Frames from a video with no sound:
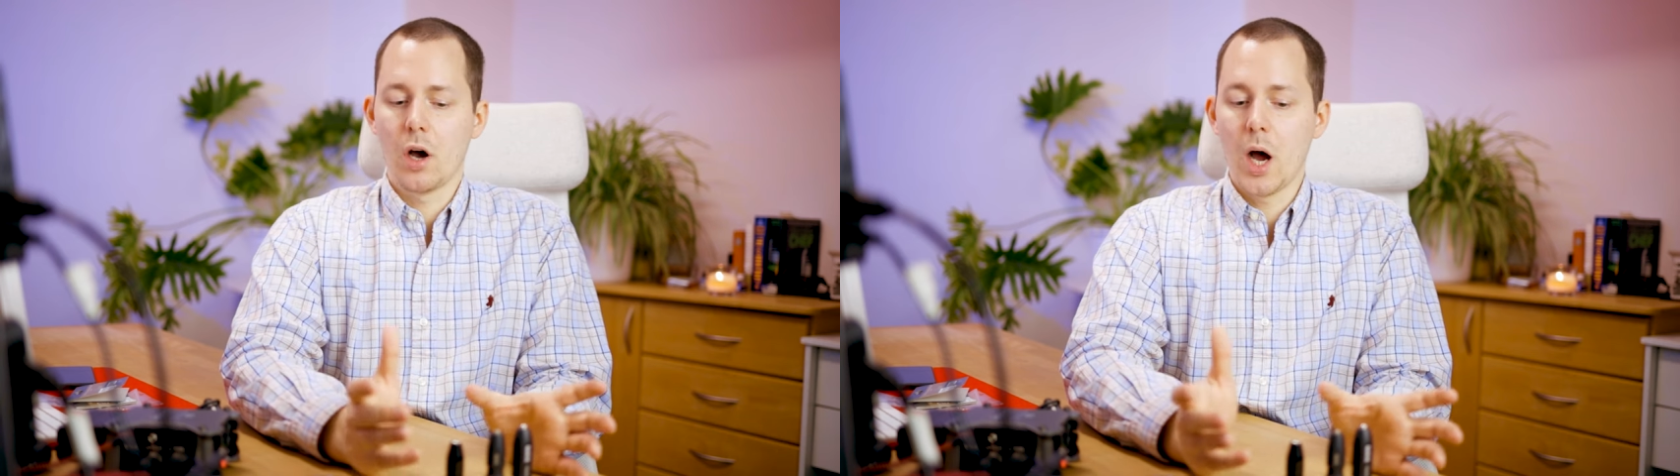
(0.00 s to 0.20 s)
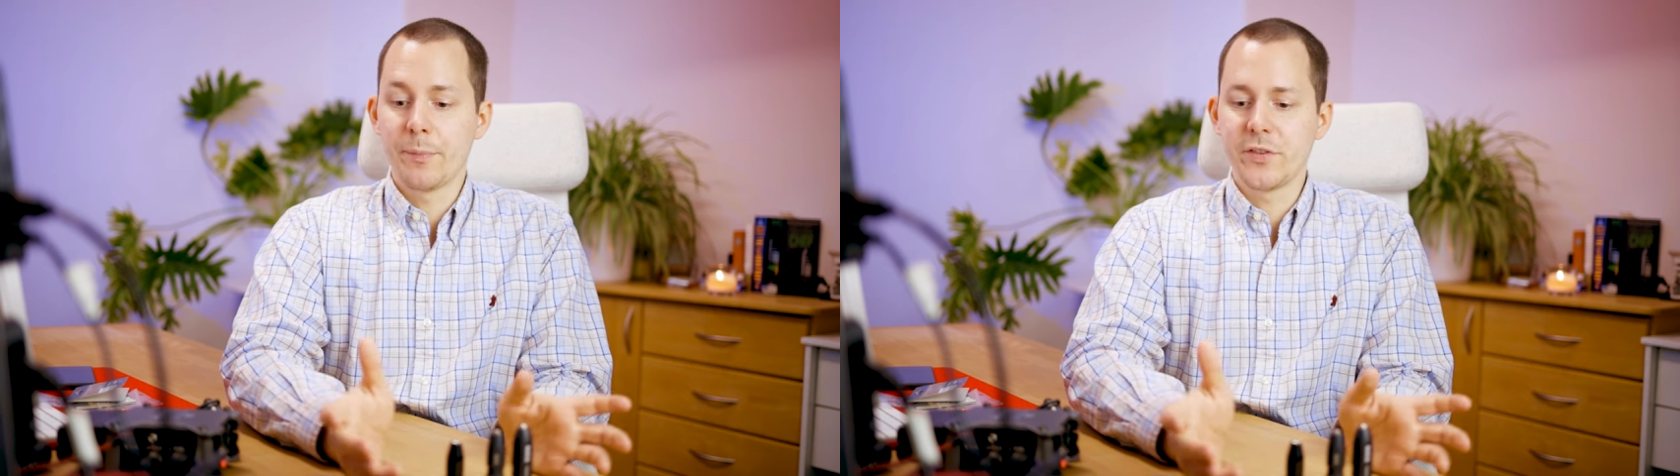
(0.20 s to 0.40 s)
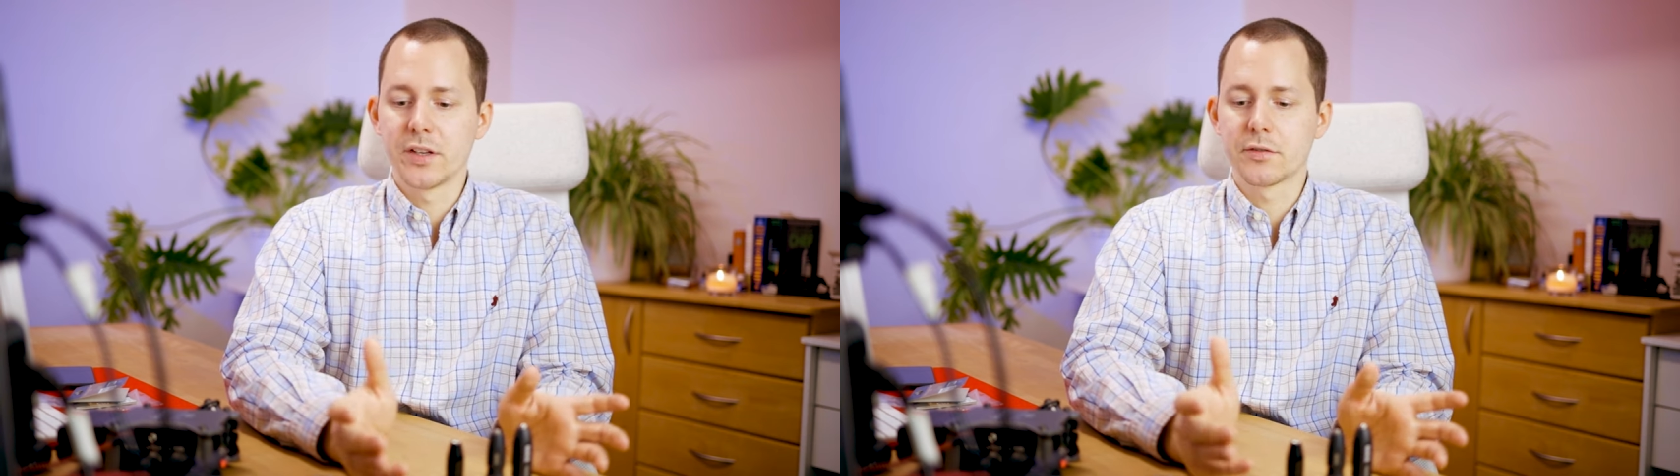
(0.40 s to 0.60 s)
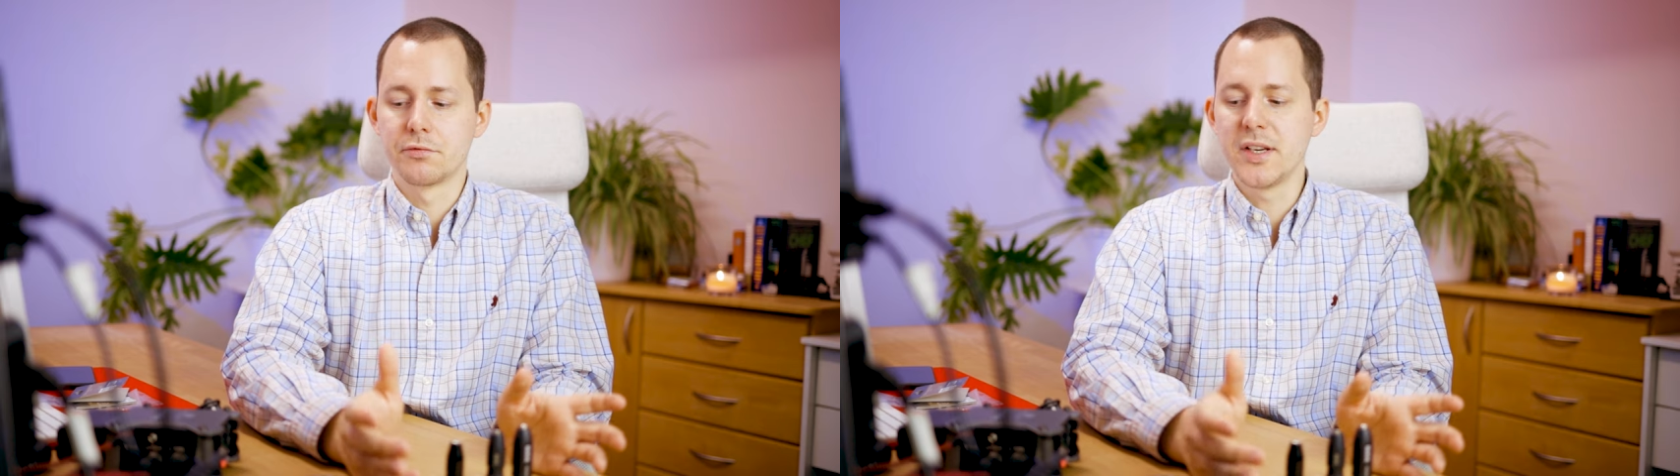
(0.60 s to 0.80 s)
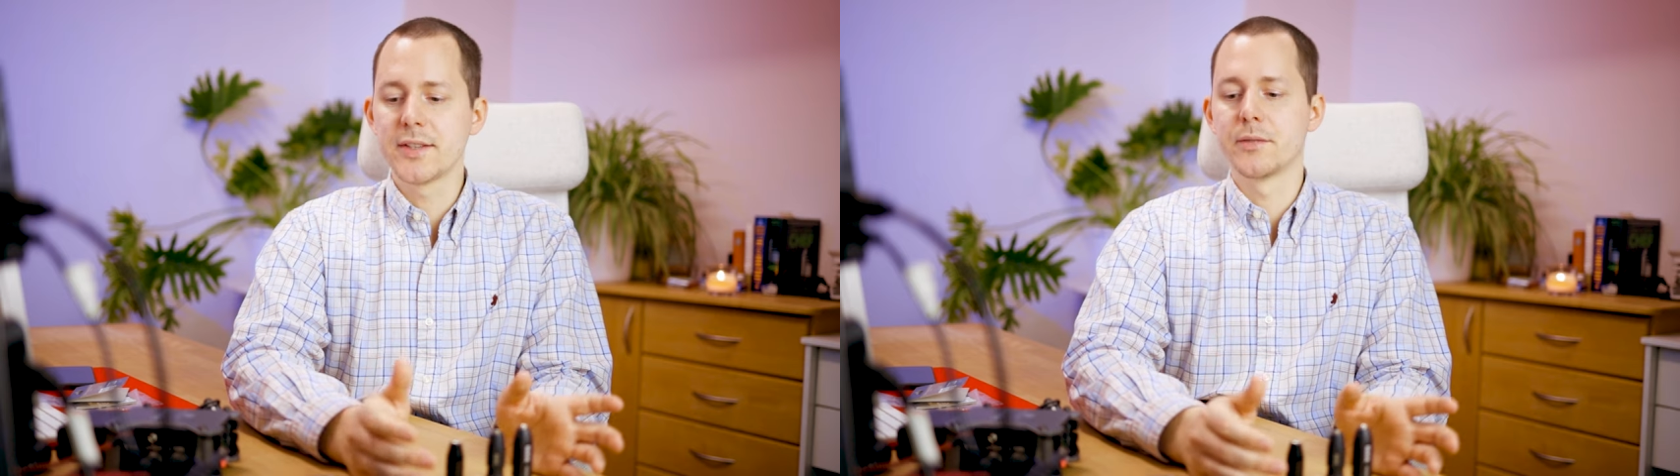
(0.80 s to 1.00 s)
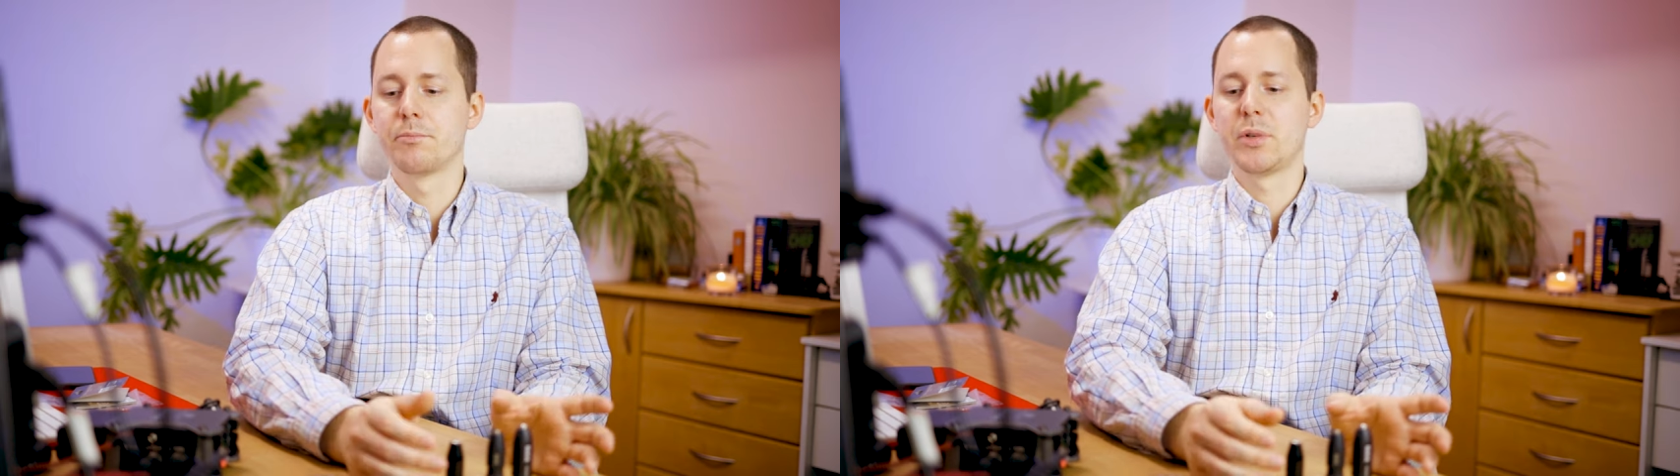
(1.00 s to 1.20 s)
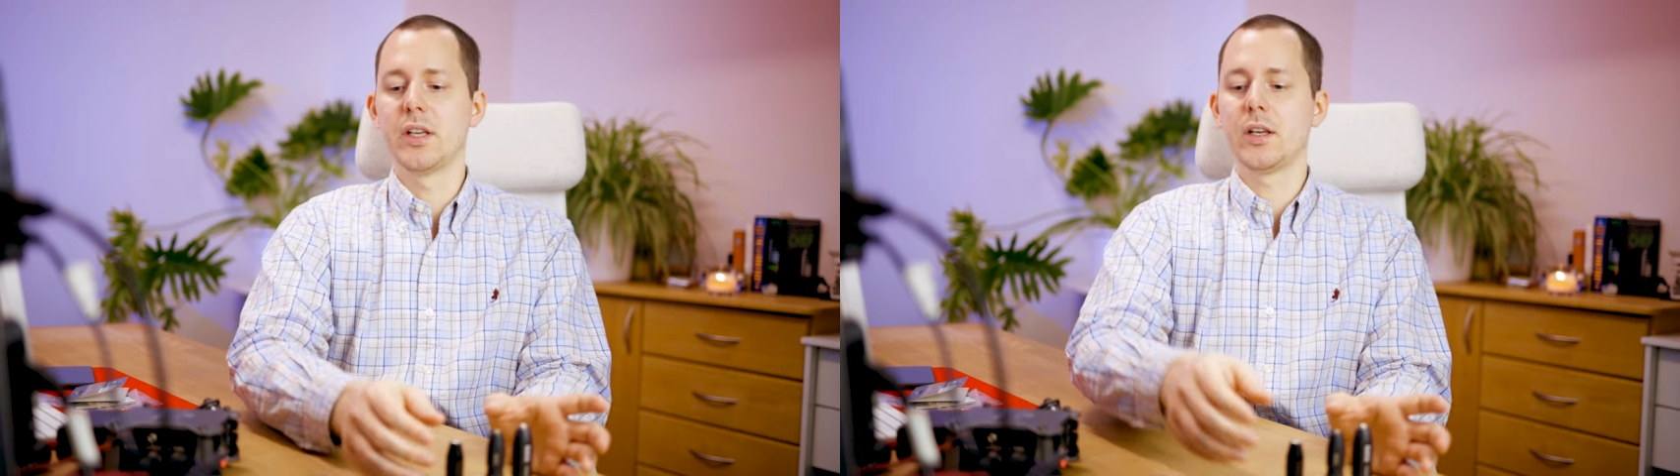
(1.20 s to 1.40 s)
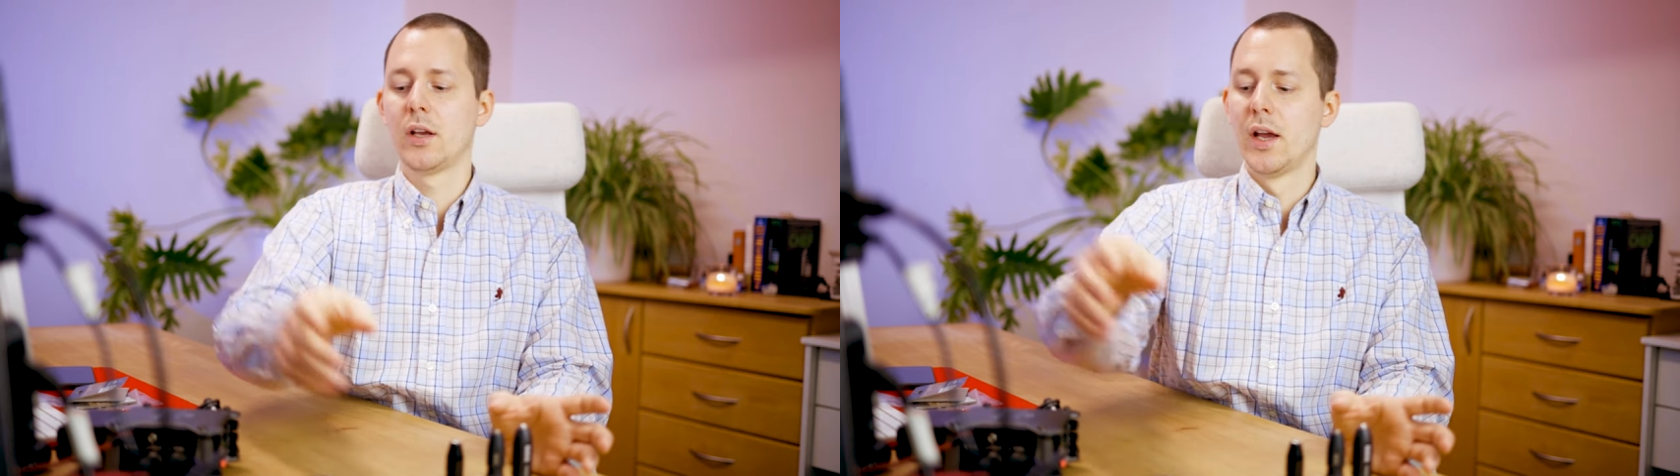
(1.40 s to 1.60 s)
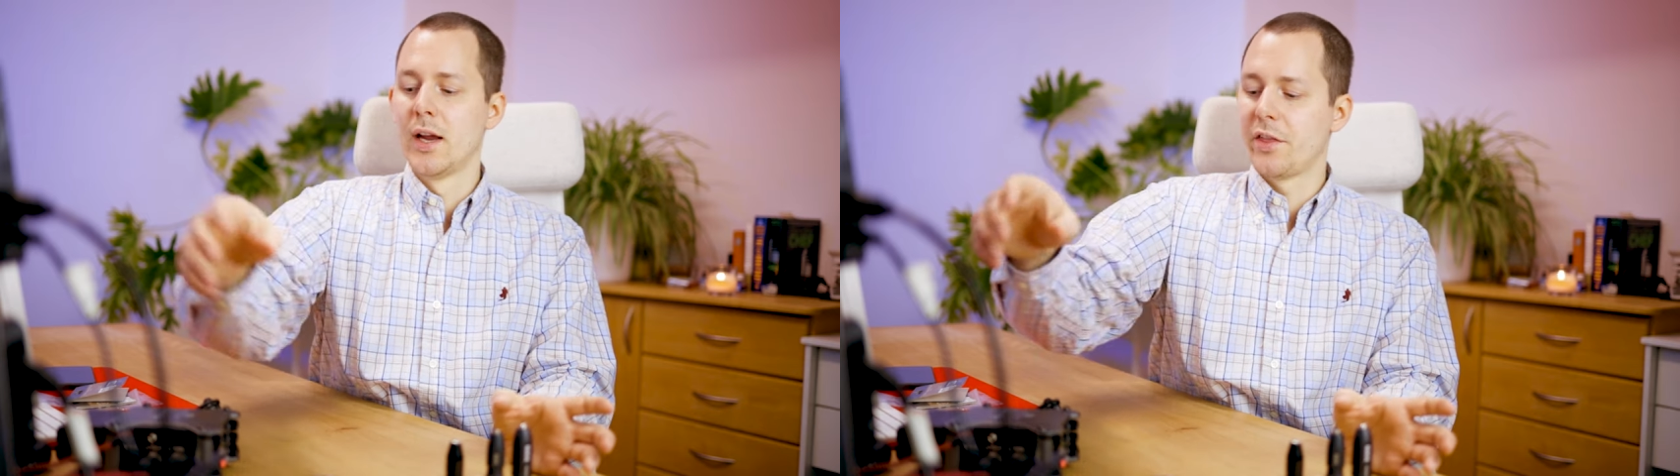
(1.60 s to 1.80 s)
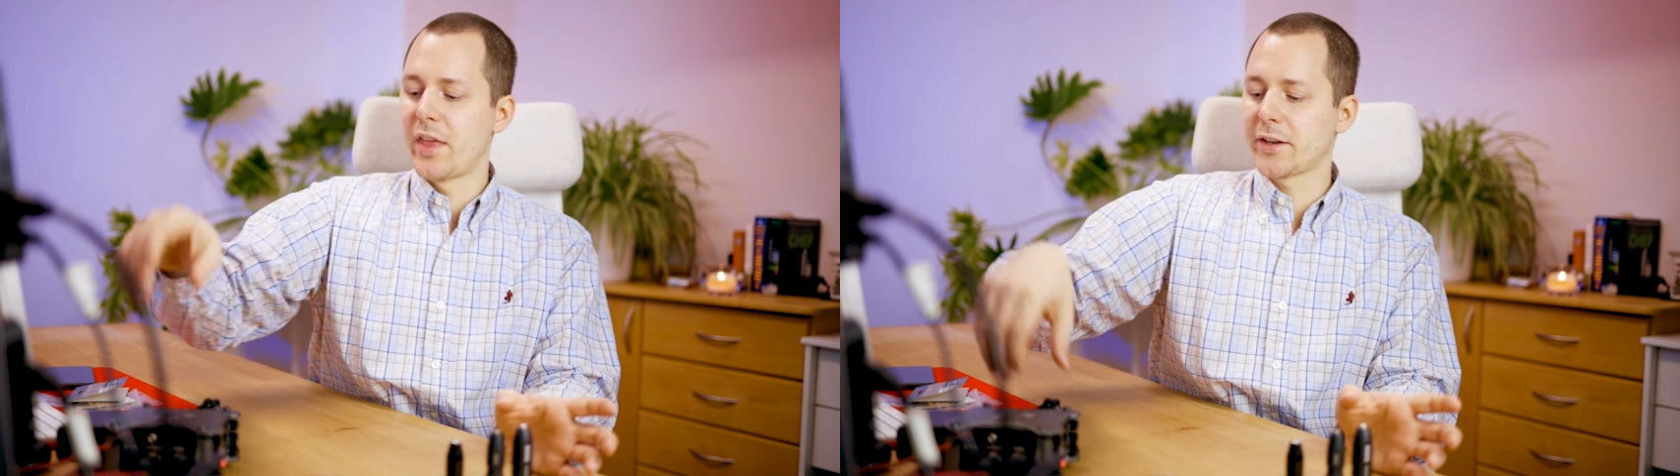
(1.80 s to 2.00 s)
obvious reason being
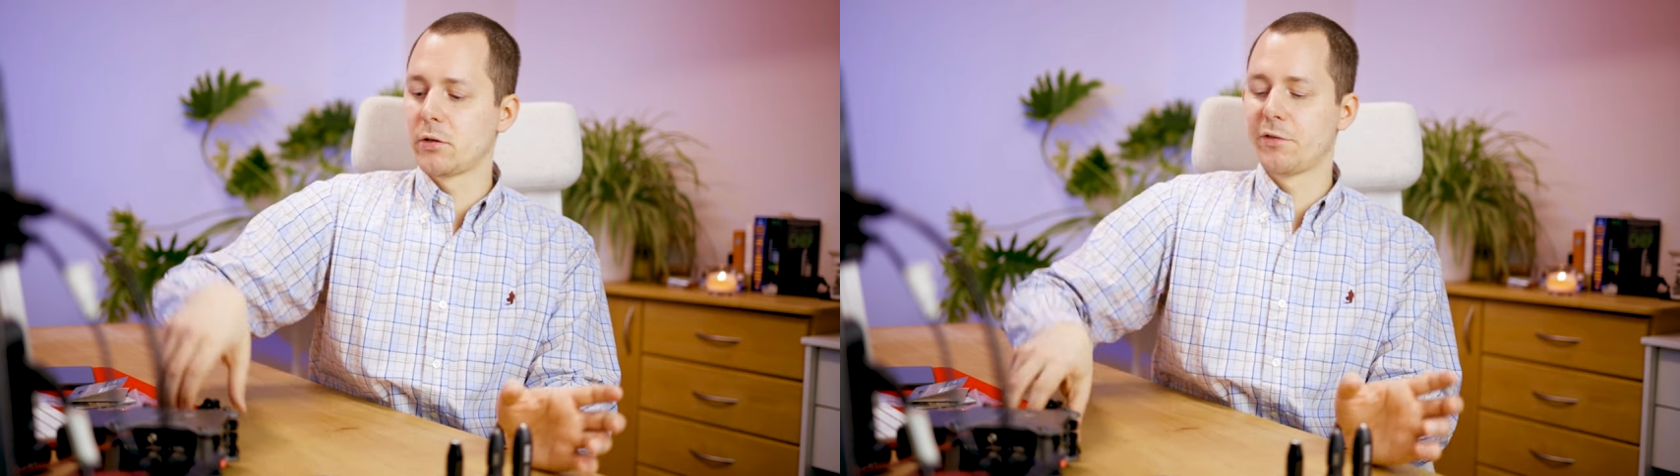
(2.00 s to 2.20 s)
that you,